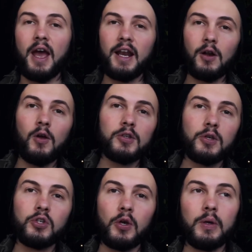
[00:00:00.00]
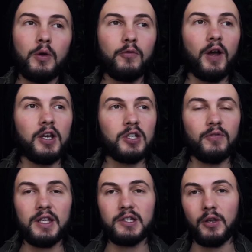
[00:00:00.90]
and I'll also show you a version
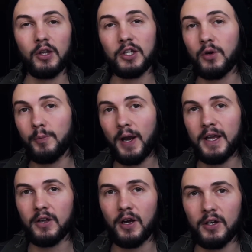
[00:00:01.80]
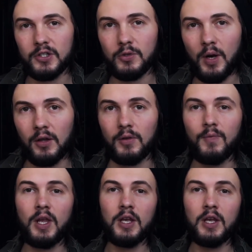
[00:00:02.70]
of this that you can do with playing cards as well.